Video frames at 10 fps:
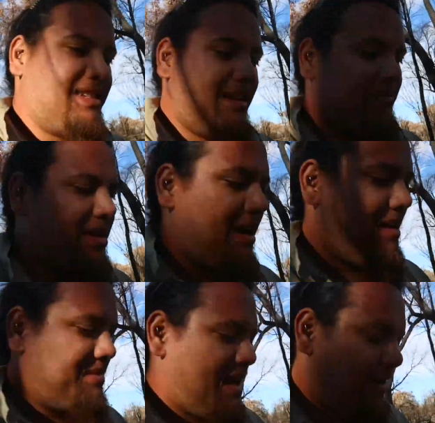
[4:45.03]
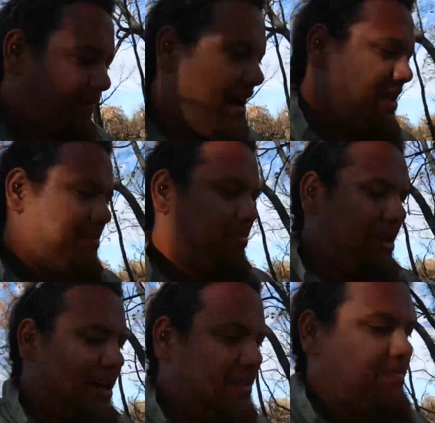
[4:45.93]
sometimes how fast
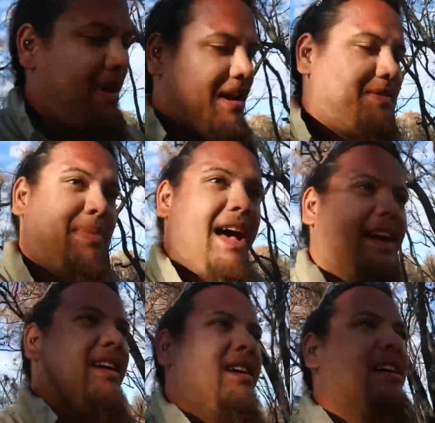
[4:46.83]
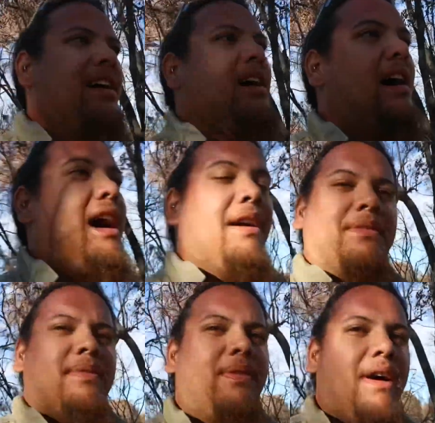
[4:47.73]
plants bounce back
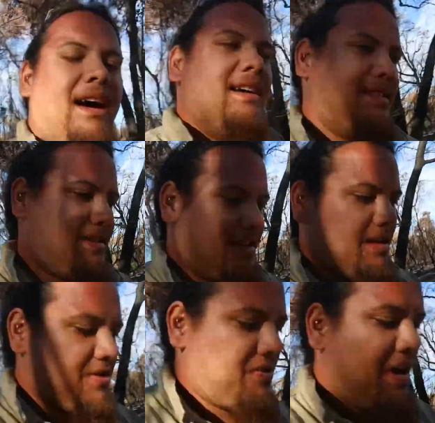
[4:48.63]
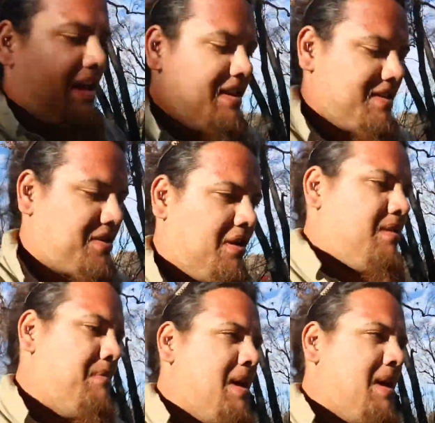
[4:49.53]
after fires, and Australia's got